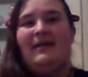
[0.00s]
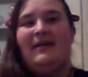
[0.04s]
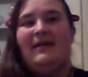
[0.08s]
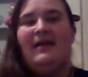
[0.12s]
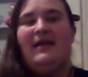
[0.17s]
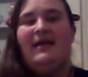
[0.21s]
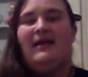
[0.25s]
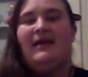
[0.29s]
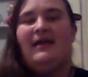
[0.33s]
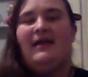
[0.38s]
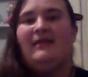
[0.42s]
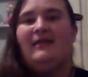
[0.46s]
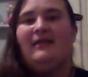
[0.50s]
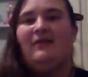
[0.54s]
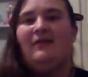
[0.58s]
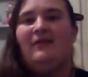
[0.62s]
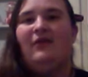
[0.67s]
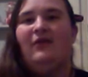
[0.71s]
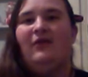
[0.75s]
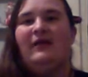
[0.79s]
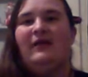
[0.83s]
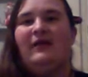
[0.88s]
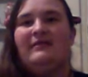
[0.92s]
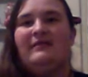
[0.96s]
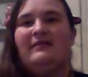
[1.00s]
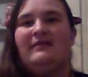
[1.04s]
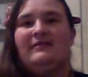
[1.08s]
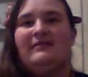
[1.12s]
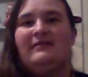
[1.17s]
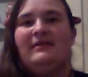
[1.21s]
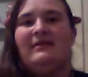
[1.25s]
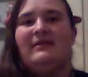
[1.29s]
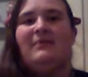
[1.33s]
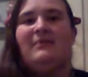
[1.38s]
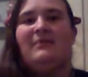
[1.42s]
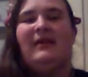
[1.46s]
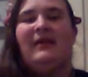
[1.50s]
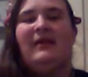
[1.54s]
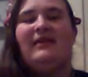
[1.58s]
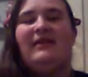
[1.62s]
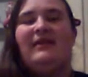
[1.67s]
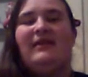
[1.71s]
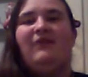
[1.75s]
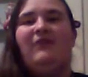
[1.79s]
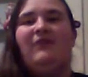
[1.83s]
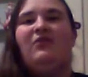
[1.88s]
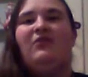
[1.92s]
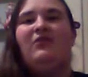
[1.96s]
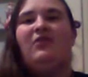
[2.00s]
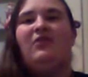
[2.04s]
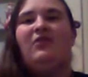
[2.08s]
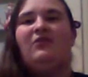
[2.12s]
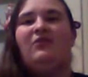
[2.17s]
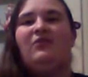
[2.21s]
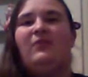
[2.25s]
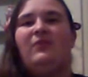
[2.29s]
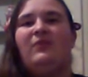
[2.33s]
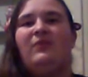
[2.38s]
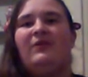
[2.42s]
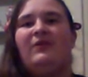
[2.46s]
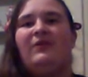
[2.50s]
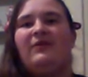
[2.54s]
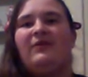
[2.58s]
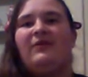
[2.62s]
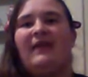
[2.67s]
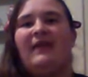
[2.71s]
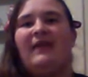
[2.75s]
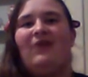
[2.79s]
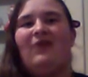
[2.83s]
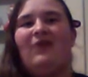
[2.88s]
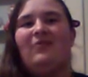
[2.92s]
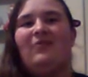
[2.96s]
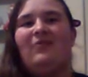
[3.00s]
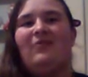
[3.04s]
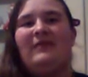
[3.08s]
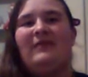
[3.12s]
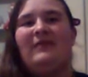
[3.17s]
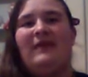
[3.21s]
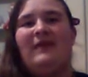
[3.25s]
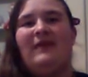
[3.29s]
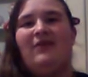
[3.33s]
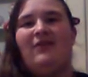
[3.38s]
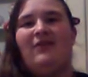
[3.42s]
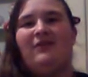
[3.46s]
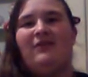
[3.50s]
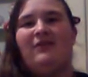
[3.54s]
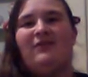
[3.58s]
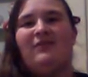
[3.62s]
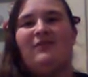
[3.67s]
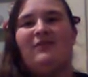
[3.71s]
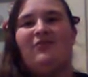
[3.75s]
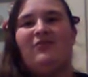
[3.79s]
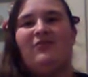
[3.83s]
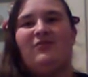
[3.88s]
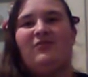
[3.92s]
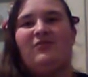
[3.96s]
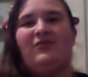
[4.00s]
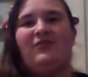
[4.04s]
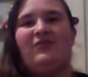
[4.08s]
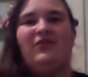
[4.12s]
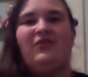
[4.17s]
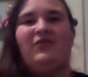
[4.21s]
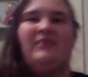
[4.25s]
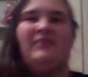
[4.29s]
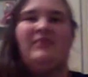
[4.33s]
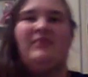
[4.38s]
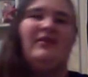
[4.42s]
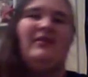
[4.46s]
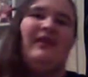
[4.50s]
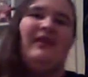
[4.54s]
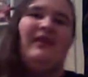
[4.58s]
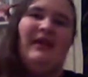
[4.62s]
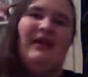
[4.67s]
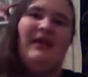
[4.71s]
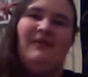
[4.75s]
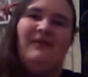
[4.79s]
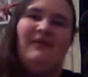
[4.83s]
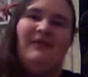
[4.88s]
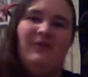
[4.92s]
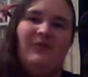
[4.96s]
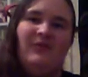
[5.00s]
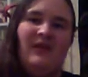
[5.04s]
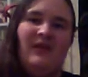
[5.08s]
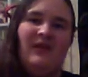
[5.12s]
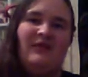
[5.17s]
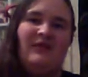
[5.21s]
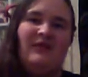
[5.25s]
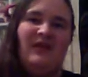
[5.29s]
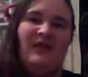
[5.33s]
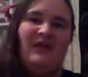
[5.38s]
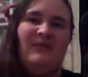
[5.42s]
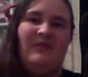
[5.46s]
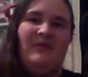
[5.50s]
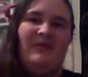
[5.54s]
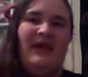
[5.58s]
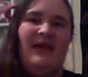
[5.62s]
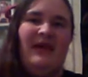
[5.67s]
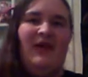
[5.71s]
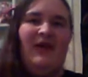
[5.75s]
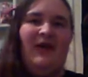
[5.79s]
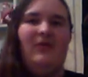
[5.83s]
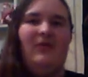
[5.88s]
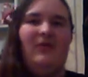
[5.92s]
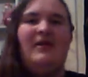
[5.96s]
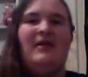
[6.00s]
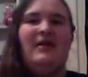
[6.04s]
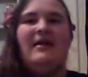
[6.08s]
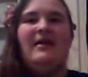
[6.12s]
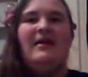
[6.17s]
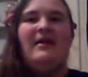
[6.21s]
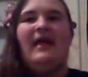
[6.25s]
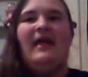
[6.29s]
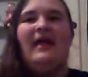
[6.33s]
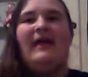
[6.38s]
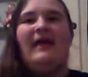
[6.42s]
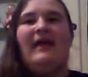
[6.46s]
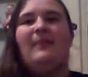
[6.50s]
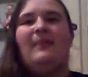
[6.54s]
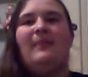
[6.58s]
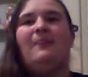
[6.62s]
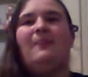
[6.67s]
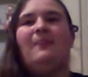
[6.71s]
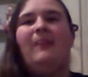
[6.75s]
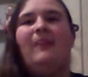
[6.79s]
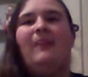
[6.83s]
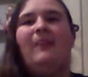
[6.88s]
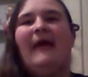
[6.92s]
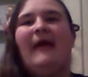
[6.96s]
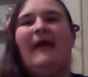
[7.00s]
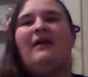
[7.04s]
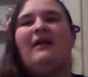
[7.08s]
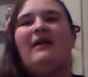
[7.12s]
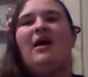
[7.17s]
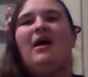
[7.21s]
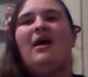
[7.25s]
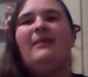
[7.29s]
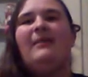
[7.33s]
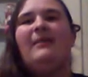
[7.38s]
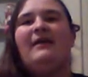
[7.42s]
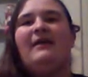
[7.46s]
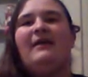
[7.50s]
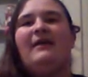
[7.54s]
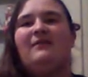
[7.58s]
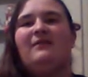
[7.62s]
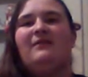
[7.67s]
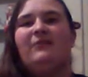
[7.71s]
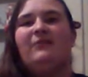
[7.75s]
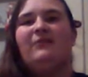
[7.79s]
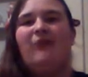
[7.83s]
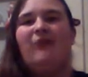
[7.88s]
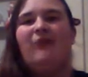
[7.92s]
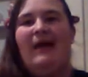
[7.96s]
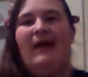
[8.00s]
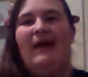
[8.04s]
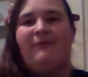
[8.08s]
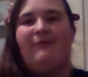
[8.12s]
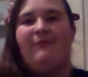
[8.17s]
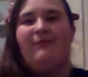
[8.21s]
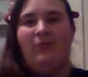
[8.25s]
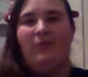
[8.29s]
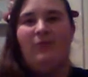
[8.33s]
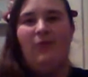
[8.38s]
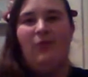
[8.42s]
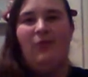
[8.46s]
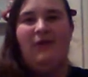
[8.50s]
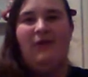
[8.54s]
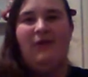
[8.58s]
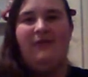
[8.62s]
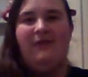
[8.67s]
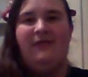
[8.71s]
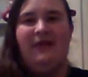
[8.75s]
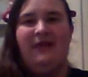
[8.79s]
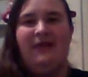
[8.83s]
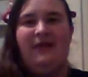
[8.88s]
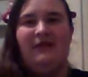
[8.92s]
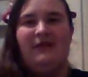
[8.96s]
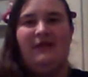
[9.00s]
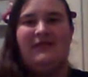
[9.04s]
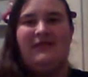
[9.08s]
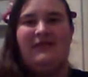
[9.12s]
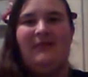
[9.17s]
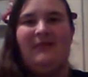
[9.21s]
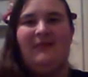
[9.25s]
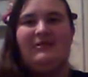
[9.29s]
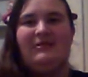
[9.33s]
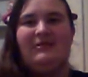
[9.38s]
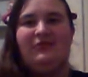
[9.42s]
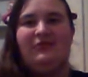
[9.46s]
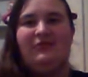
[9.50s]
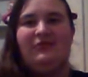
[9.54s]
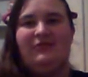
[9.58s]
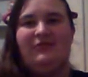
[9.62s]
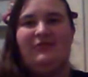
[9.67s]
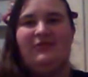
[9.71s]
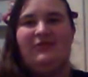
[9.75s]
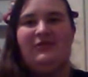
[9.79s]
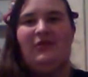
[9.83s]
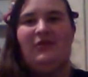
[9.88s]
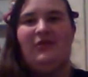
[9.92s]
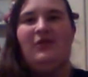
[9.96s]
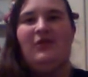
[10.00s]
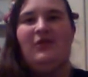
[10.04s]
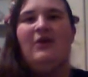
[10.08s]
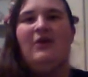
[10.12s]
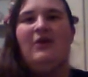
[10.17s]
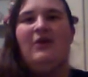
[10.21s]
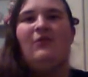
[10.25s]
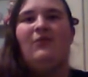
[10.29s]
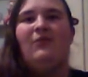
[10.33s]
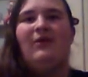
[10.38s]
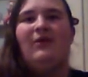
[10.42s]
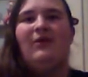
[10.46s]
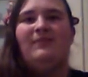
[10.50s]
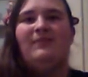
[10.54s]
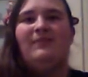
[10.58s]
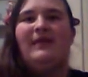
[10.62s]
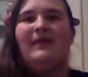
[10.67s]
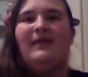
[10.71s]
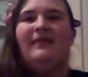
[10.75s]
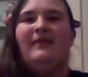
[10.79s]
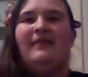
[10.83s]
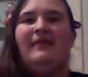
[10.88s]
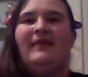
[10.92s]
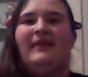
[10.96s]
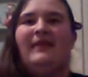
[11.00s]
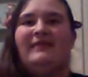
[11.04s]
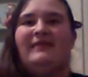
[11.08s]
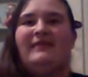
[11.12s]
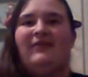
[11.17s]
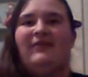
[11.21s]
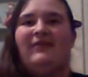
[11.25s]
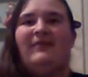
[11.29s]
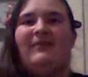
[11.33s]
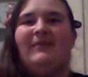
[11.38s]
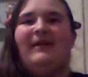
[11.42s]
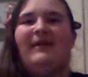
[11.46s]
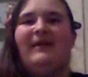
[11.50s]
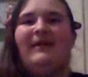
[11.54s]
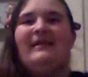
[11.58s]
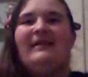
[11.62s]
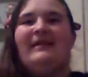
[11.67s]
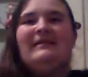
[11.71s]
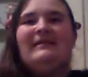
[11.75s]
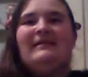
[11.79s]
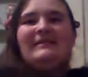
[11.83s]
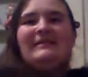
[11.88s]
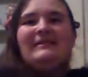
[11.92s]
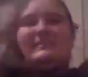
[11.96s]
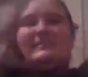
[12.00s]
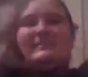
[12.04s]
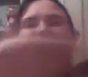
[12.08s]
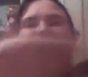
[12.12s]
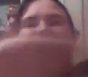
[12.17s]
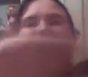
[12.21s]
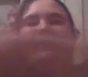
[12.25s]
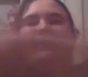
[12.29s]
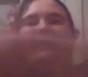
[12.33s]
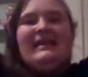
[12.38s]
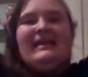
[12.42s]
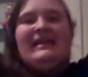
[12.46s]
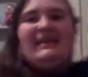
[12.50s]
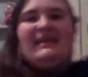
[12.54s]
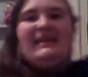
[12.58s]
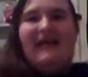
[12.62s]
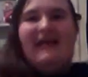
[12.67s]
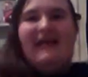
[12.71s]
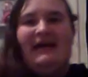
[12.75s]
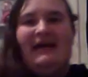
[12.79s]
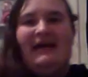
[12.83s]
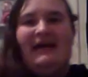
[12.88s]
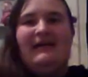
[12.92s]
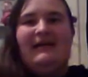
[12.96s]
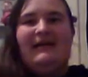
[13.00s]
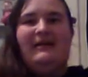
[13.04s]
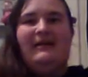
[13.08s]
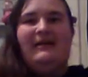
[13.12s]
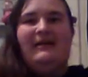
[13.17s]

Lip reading: And as always, my DeviantArt and Twitter account will be down in the description if you want to check me out. And like, comment, and subscribe for more videos coming soon. Well, thanks, everybody. See ya!